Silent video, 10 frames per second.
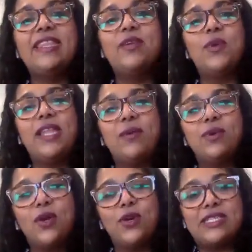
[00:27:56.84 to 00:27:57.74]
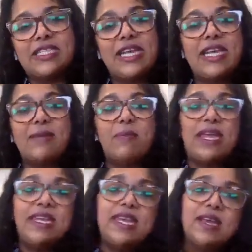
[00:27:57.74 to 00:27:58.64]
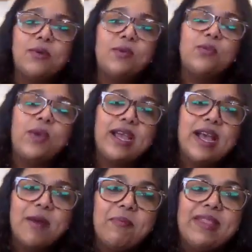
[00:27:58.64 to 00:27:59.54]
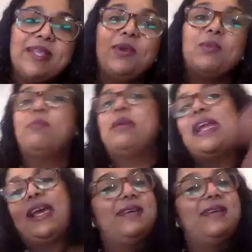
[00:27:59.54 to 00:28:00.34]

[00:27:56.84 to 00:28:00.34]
And then when they would go to sleep, India would wake up, and then we would be